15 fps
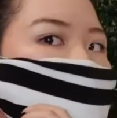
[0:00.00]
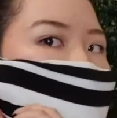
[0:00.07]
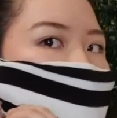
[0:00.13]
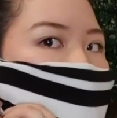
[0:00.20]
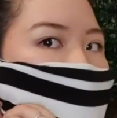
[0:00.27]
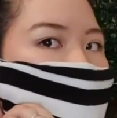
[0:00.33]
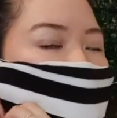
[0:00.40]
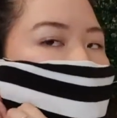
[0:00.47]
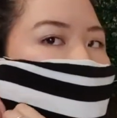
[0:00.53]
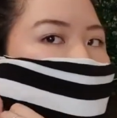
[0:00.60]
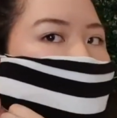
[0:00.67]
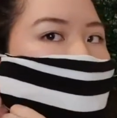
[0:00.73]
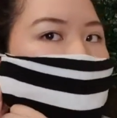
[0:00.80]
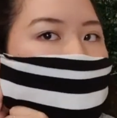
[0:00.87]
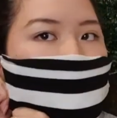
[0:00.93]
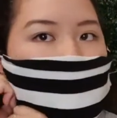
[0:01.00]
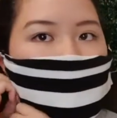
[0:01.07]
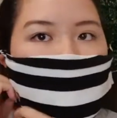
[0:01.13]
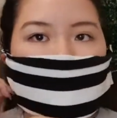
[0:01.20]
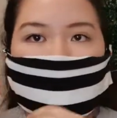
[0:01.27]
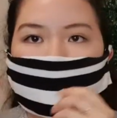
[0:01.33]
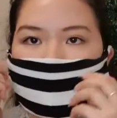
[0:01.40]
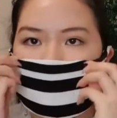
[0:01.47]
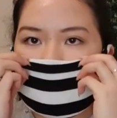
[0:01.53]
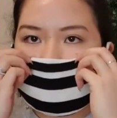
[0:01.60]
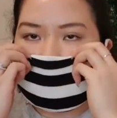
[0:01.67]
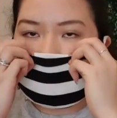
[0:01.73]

You can tuck it in if you want.